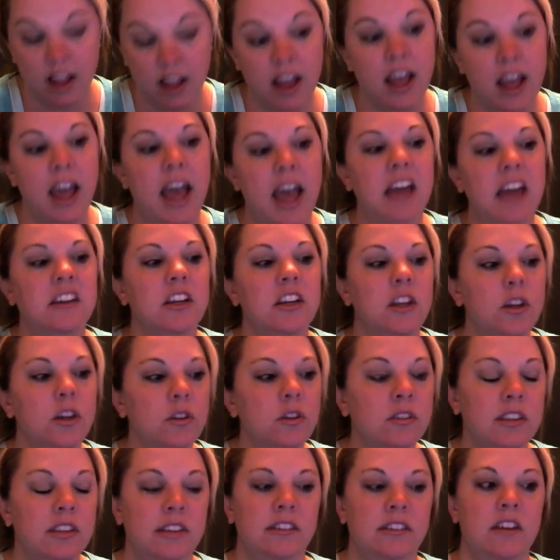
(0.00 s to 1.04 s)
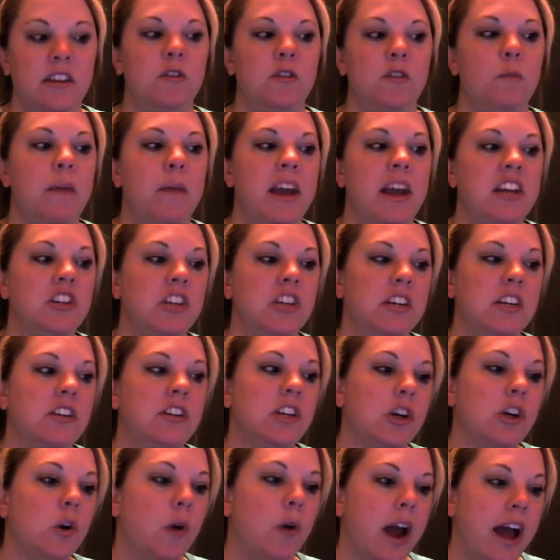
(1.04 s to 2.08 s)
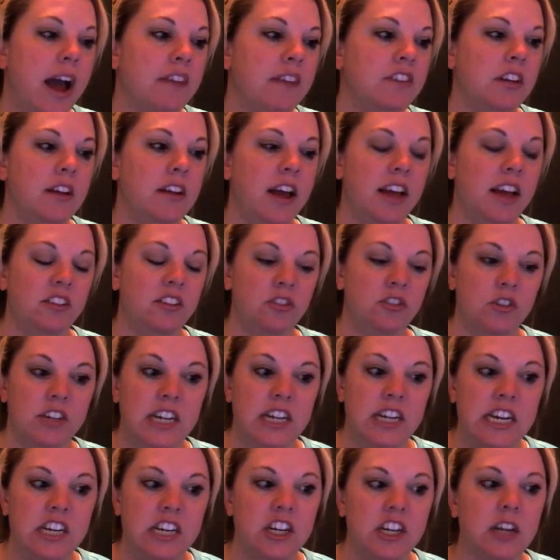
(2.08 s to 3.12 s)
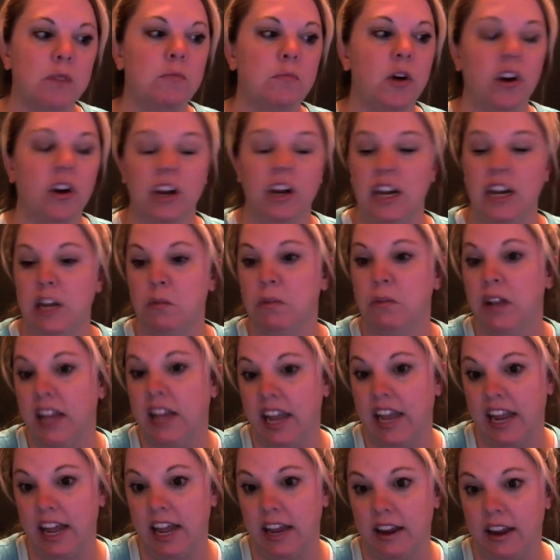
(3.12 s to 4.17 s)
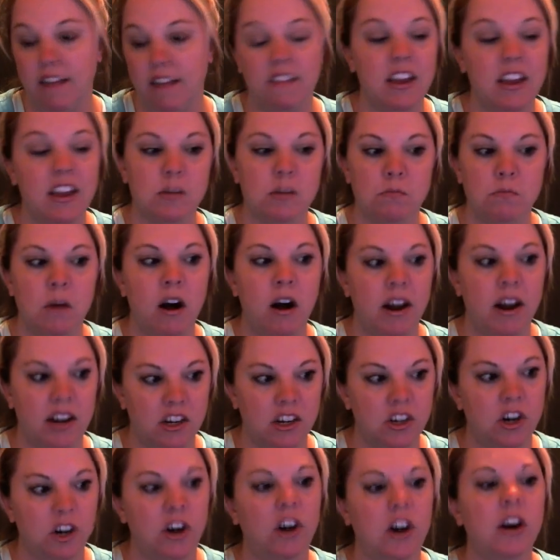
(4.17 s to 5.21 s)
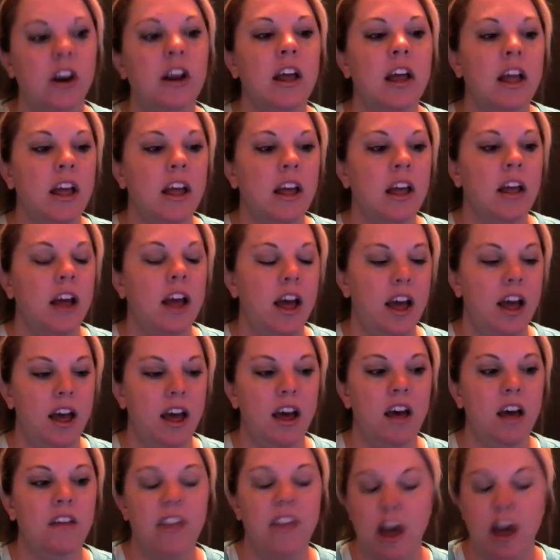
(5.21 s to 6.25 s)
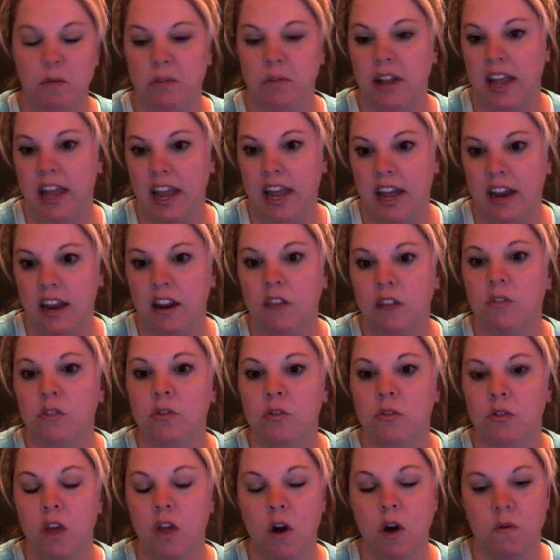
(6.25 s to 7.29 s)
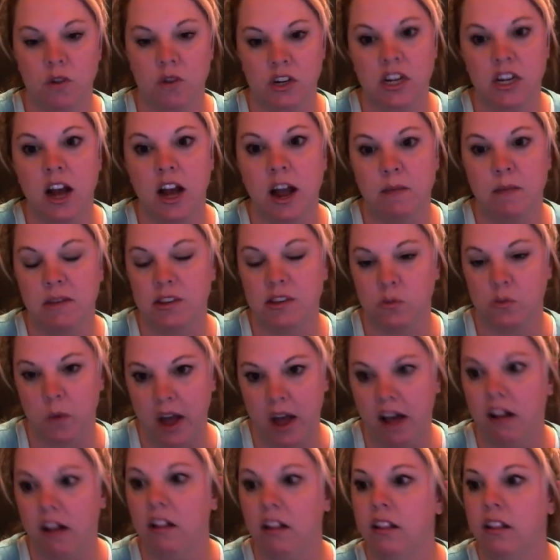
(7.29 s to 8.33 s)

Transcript: and to use this information to craft a strategic marketing plan, and then to monitor that plan over time as well.